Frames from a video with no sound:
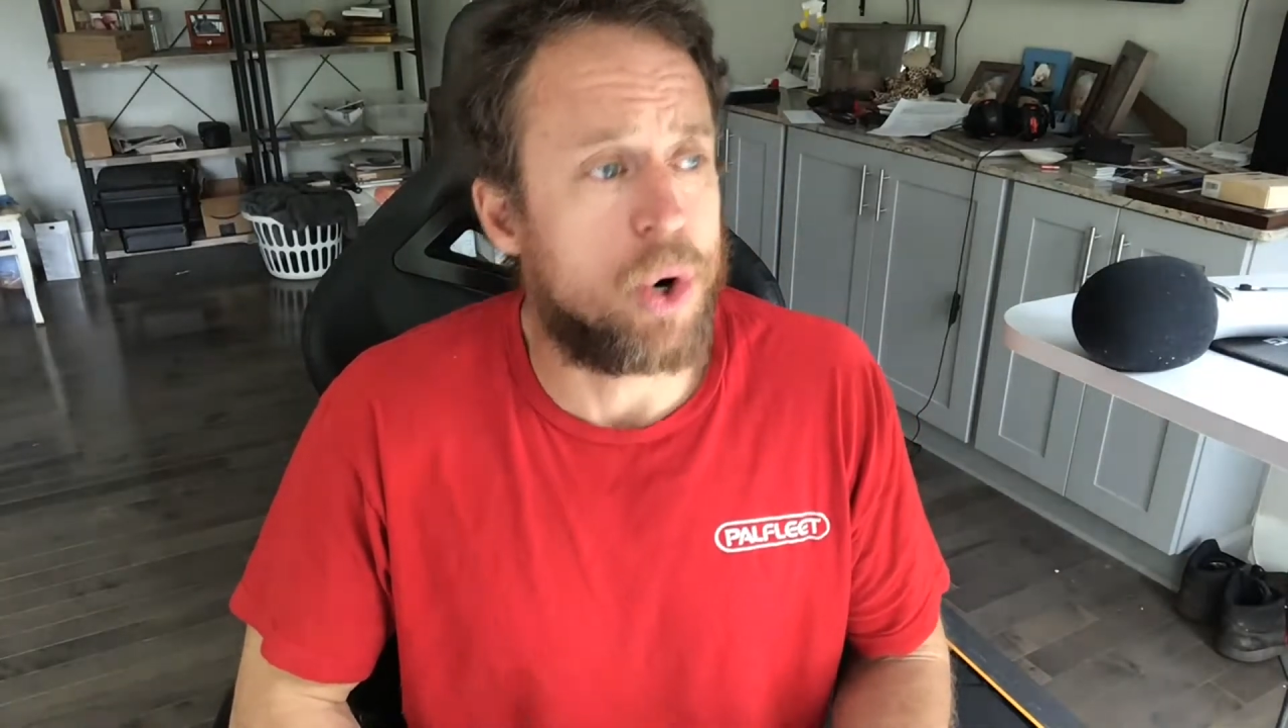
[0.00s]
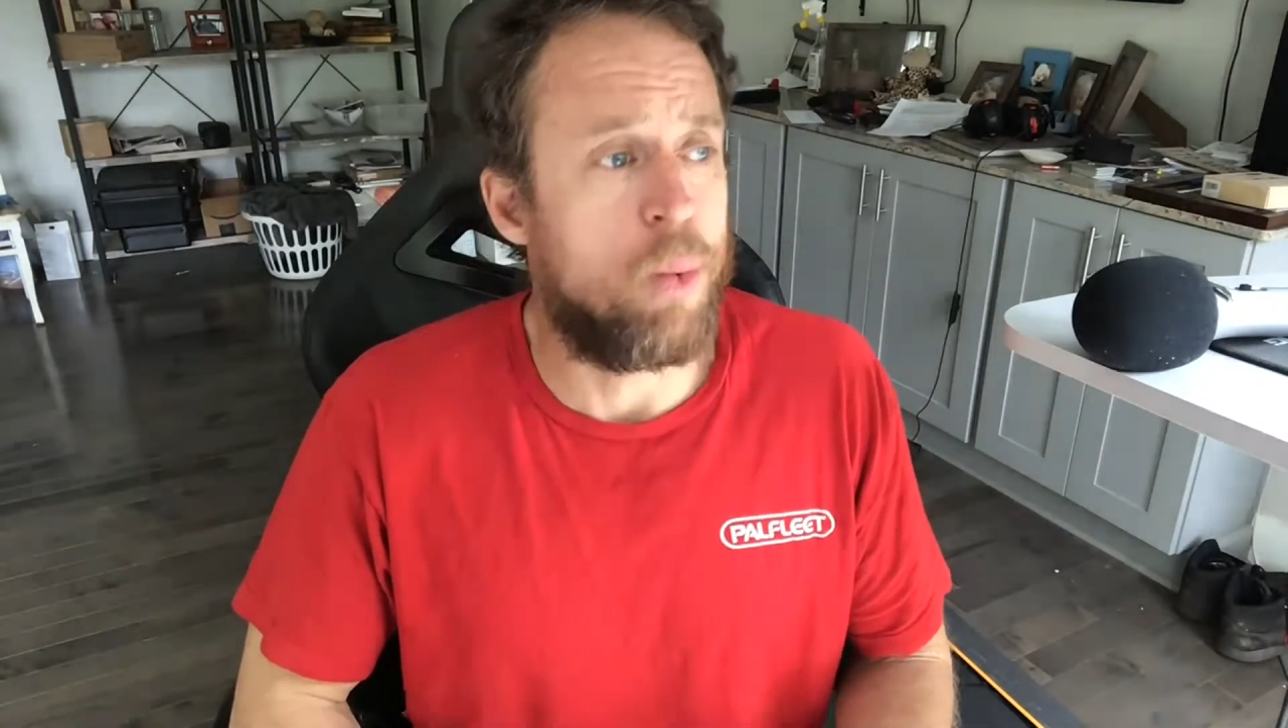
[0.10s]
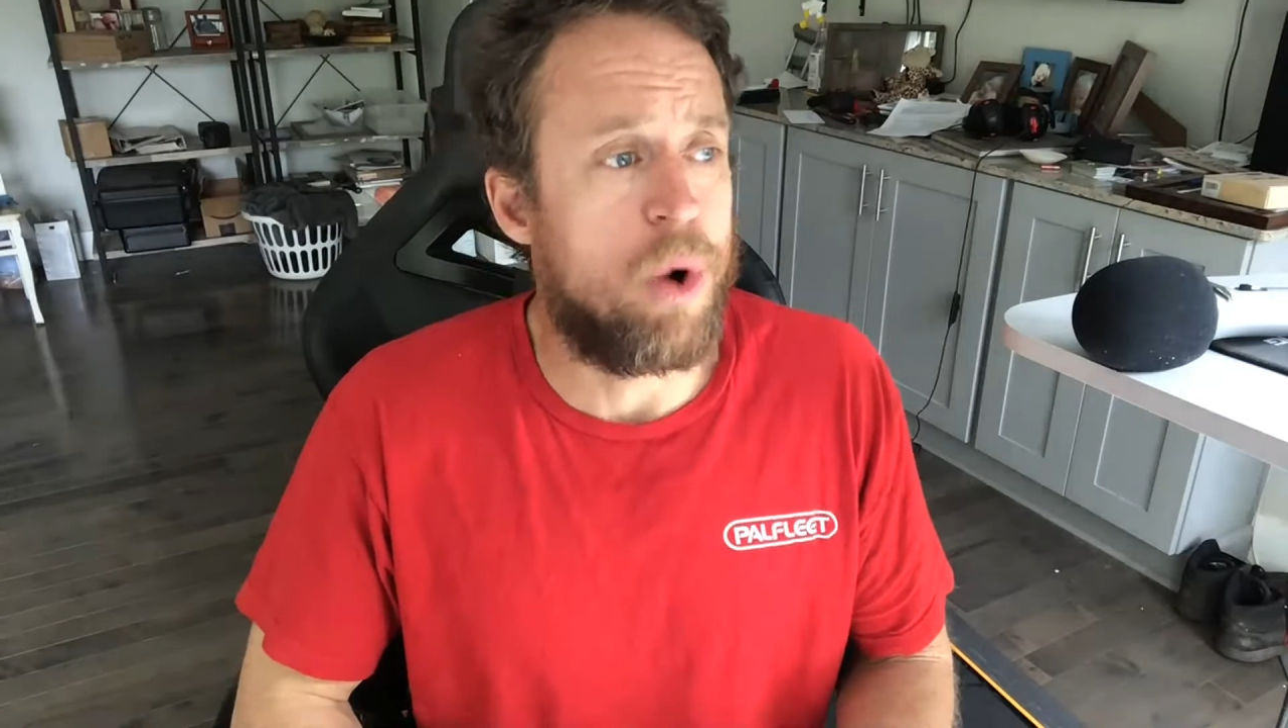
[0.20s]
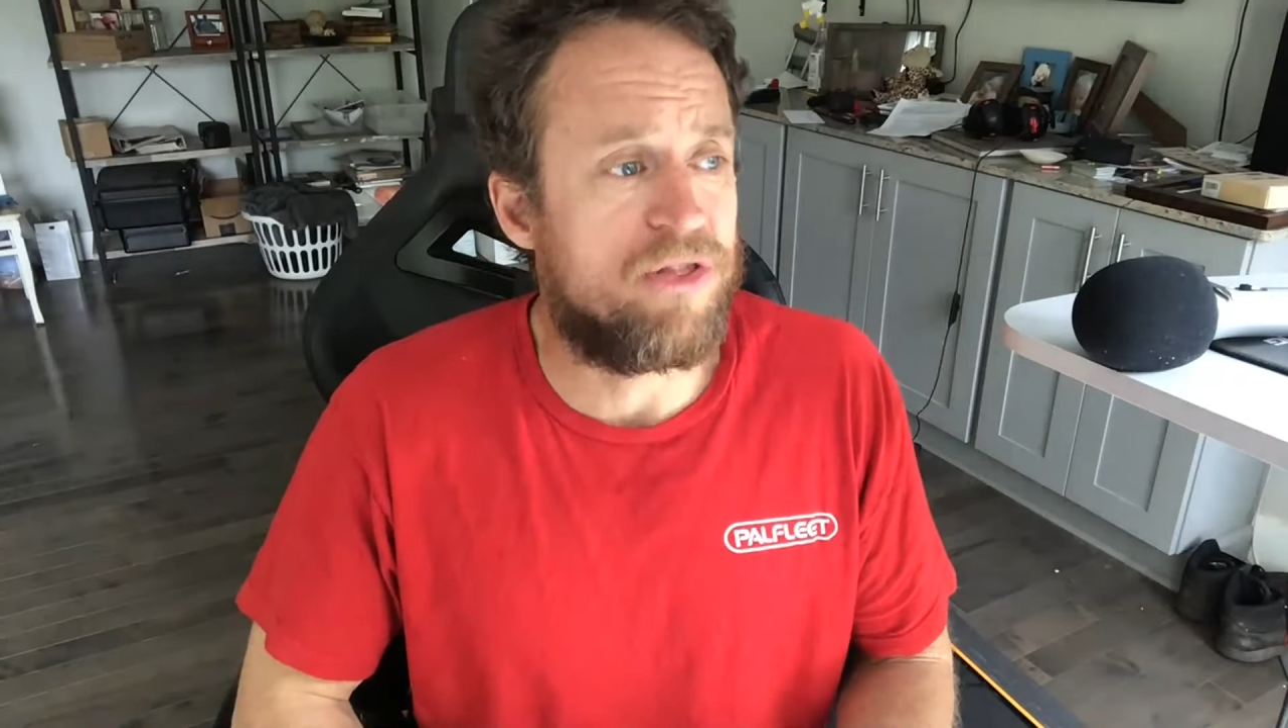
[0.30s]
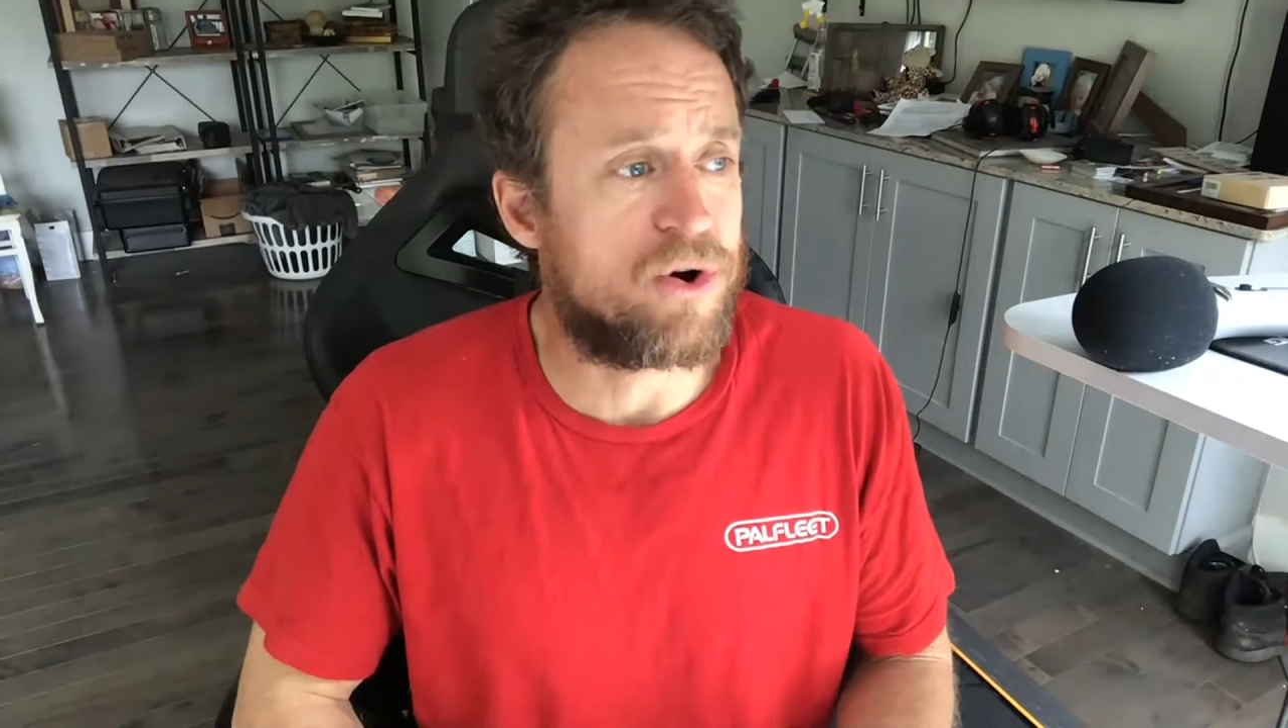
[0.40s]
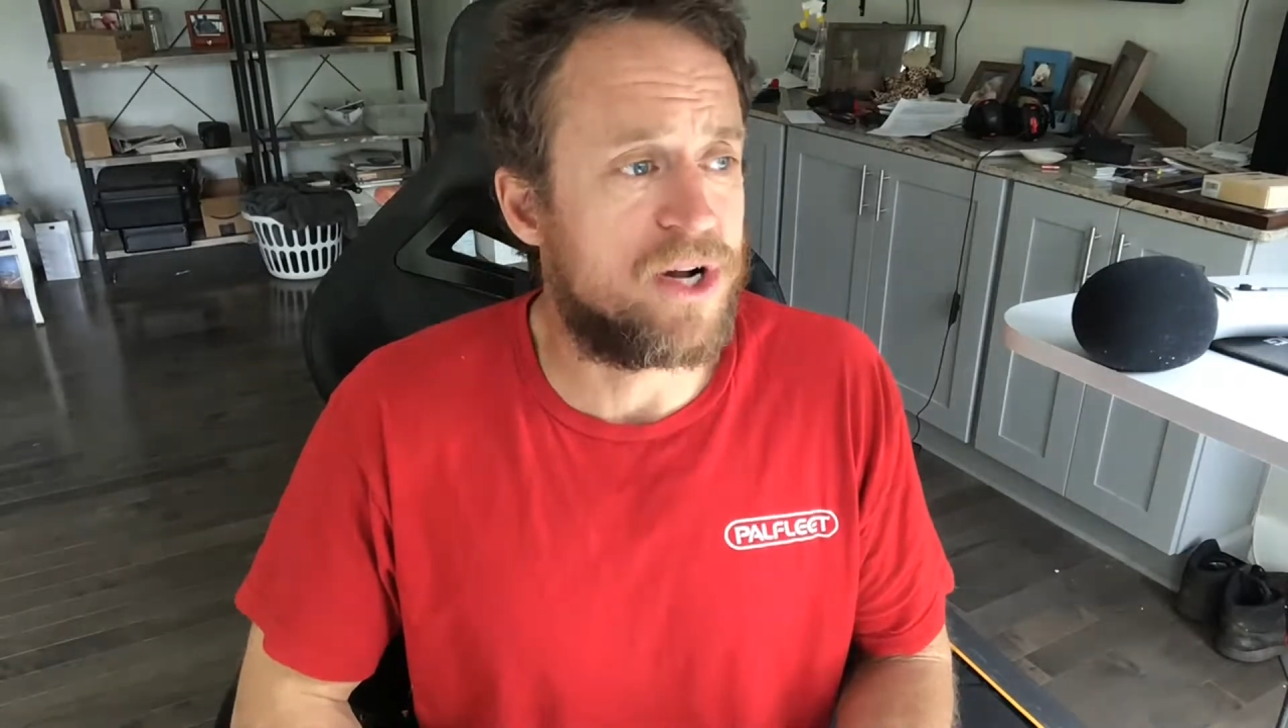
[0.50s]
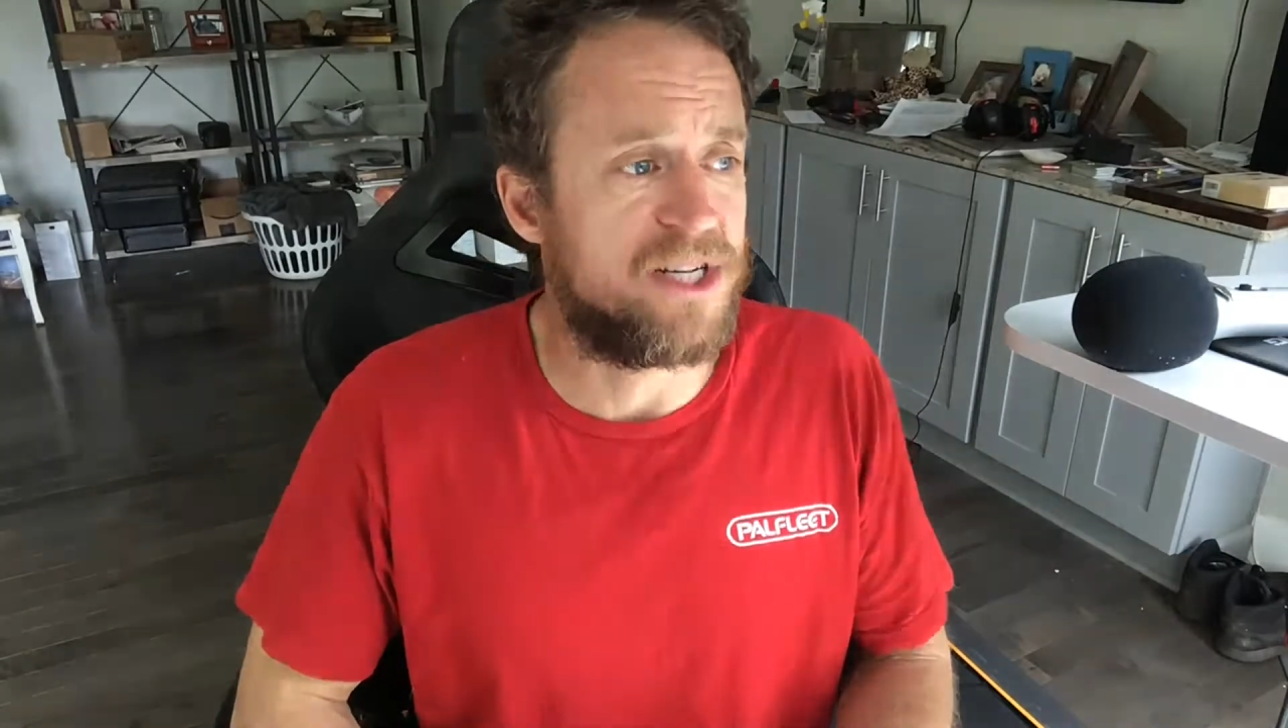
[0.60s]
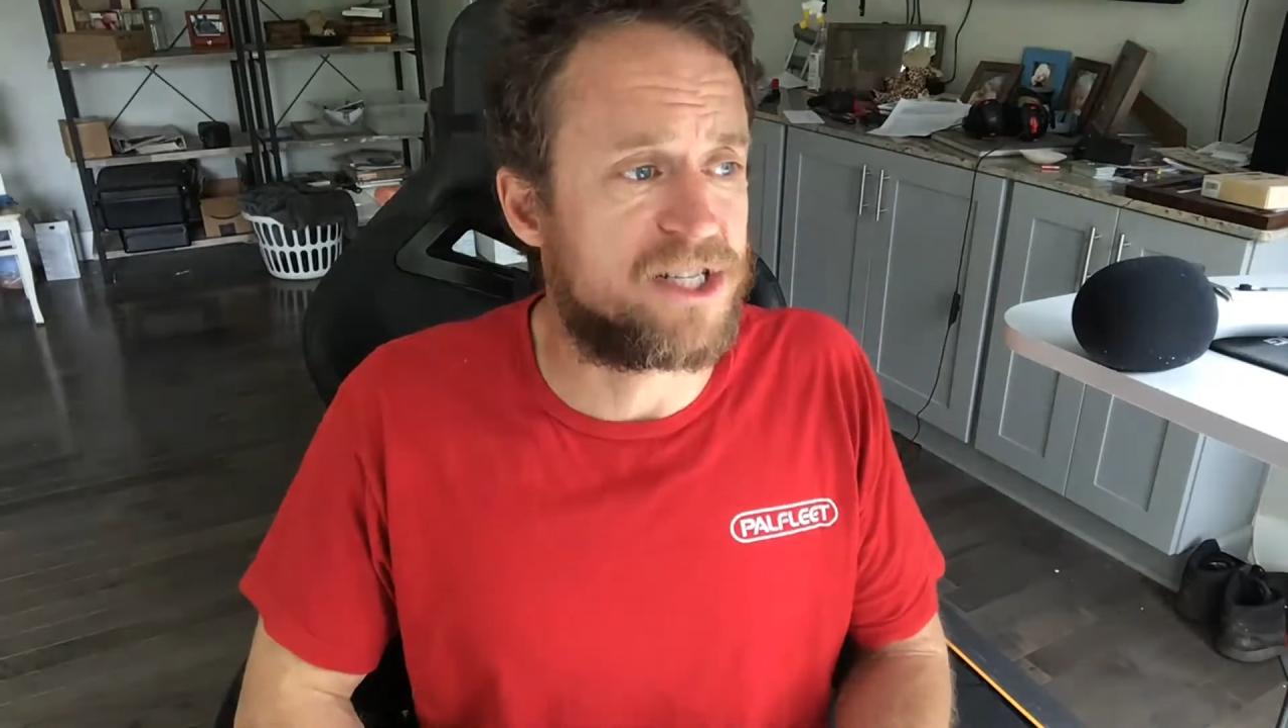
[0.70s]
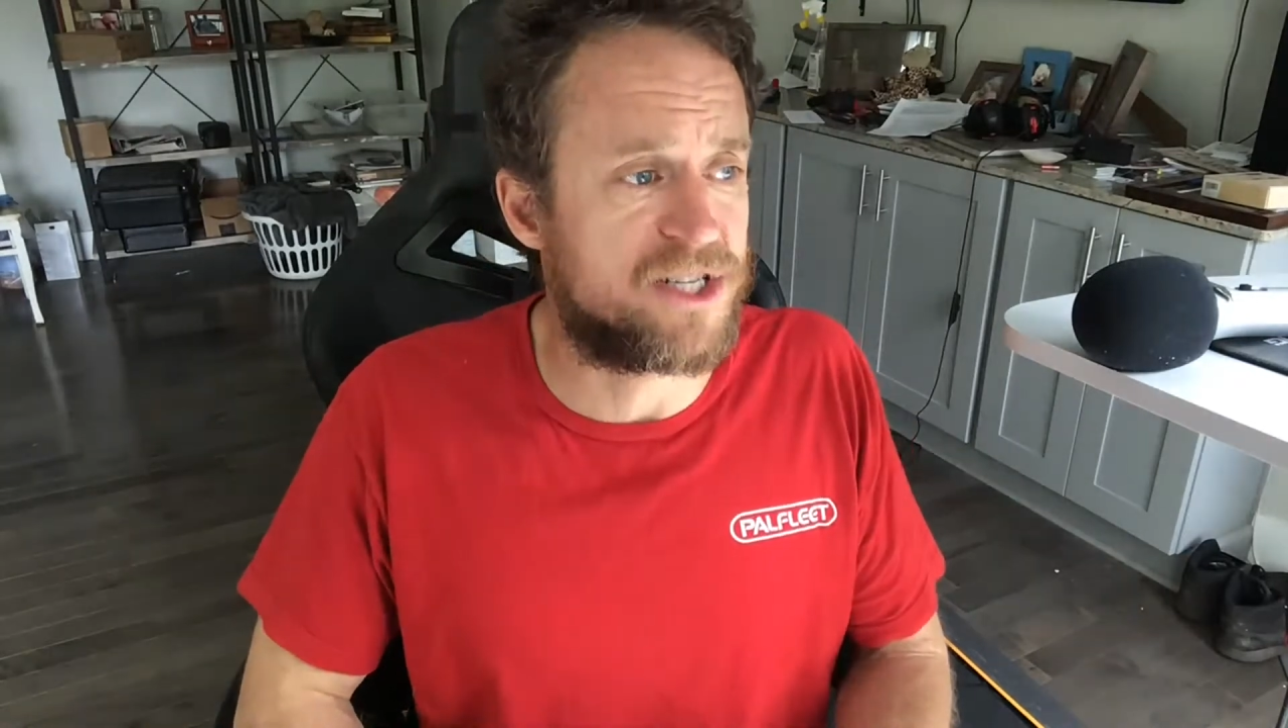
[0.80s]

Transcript: whether it's